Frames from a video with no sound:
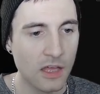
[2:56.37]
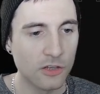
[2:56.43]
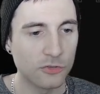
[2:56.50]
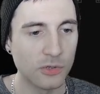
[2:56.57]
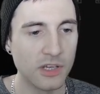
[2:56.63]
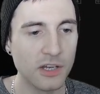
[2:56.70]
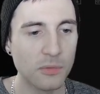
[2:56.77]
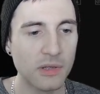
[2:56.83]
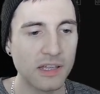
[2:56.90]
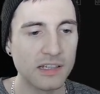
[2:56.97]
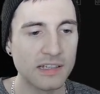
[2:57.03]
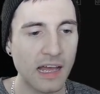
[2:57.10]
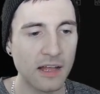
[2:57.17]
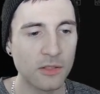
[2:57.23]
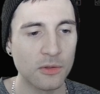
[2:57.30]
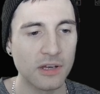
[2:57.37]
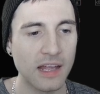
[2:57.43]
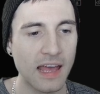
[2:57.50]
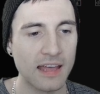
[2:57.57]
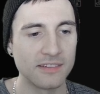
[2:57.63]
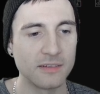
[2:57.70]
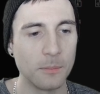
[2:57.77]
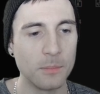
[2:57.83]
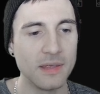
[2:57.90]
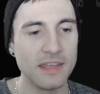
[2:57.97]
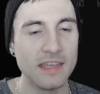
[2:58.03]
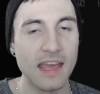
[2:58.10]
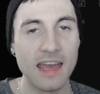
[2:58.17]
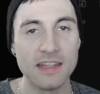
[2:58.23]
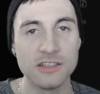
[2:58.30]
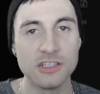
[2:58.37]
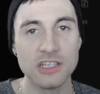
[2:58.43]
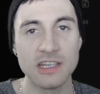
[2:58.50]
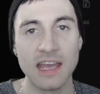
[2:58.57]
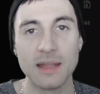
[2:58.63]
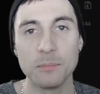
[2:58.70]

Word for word: So here we can download it as a PNG